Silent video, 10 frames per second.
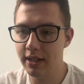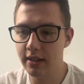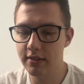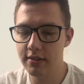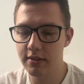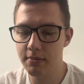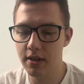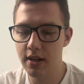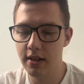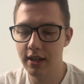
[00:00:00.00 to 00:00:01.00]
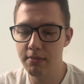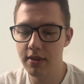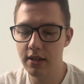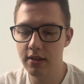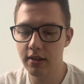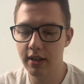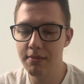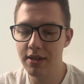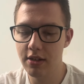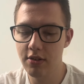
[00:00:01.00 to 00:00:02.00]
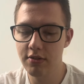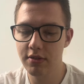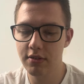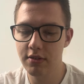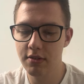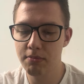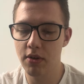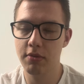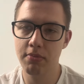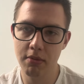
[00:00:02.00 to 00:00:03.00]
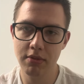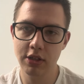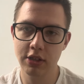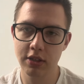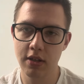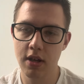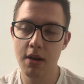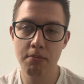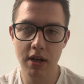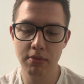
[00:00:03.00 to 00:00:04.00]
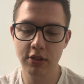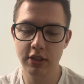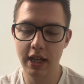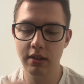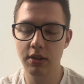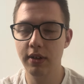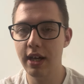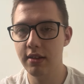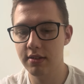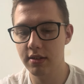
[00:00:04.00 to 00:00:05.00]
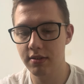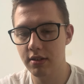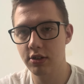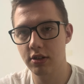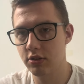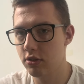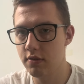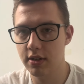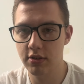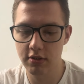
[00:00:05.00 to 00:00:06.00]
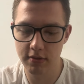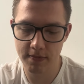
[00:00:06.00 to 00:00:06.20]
system can be used to both publish and locate such servers.